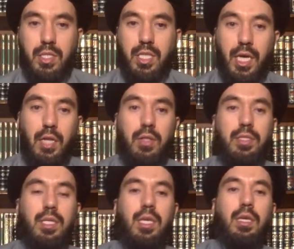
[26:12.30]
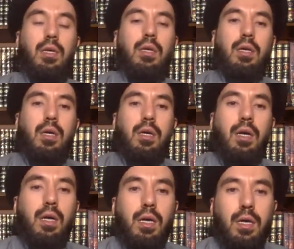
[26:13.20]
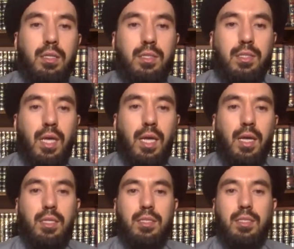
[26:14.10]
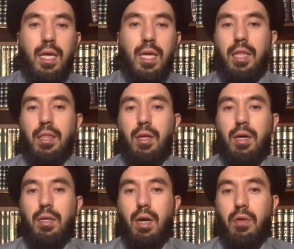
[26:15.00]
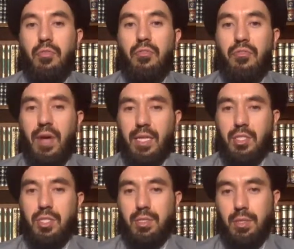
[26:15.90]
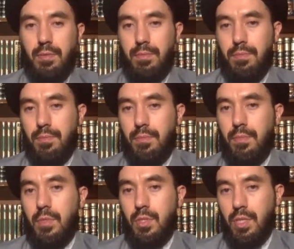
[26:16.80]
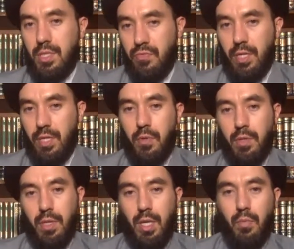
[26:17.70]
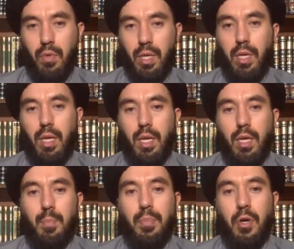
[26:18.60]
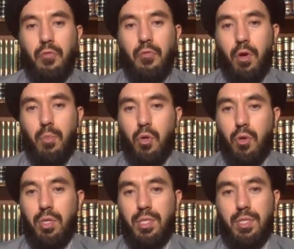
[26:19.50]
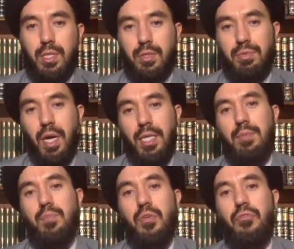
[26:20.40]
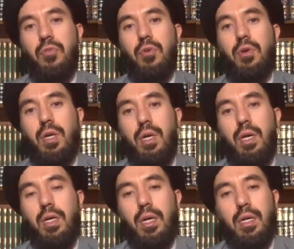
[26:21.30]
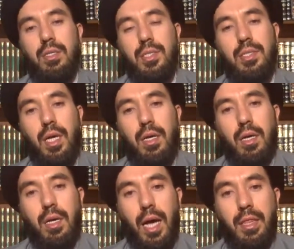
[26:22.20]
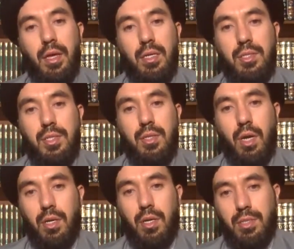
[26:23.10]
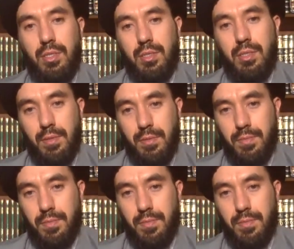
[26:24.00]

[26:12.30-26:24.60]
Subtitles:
till the salat and adhan of fajr. So it's very important that we perform ghusl right before adhan starts.